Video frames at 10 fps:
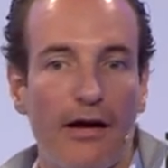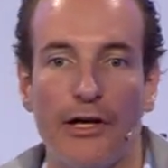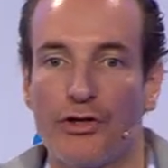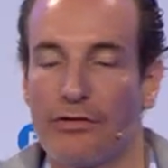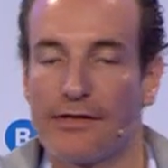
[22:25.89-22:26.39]

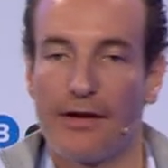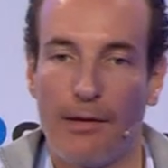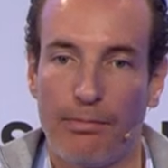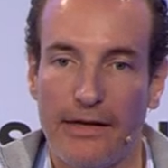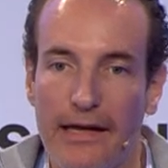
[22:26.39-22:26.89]
insurance
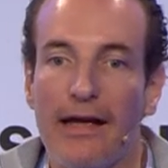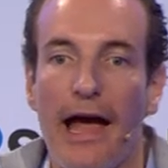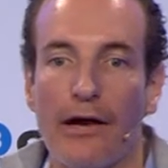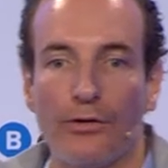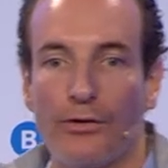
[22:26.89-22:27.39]
company
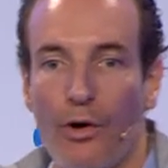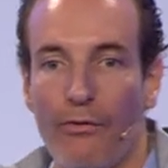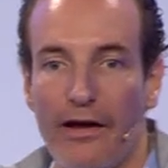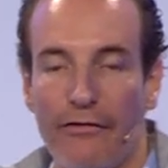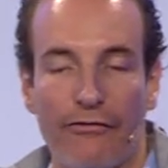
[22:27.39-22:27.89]
I could go
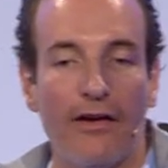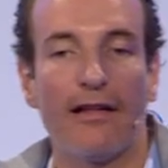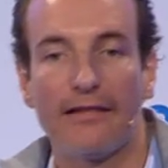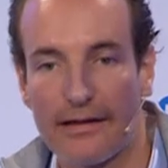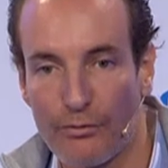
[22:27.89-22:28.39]
with
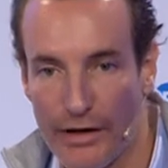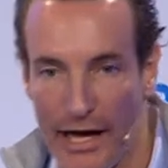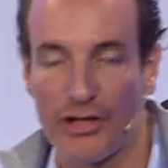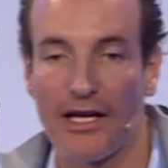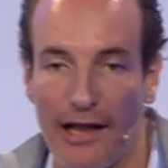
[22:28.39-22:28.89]
that would
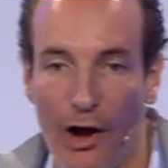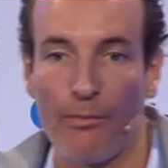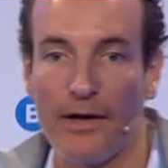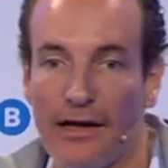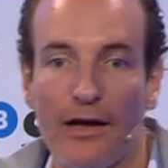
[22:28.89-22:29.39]
actually allow
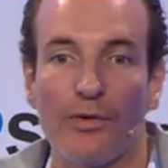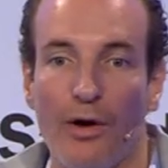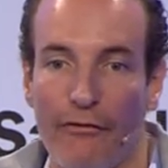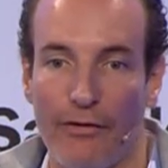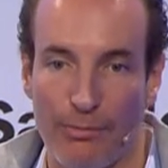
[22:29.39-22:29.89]
me to
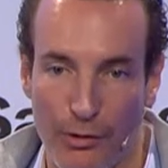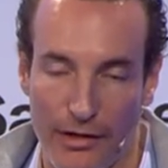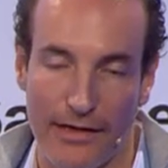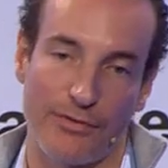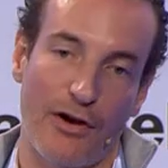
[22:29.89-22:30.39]
offer
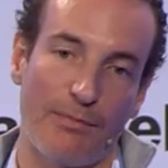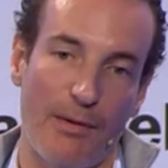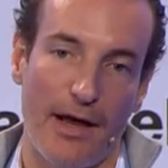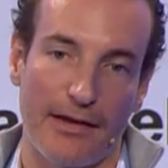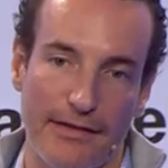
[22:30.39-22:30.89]
products throughout my
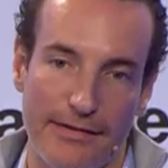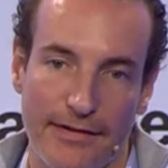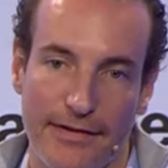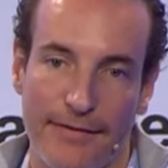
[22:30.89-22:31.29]
markets.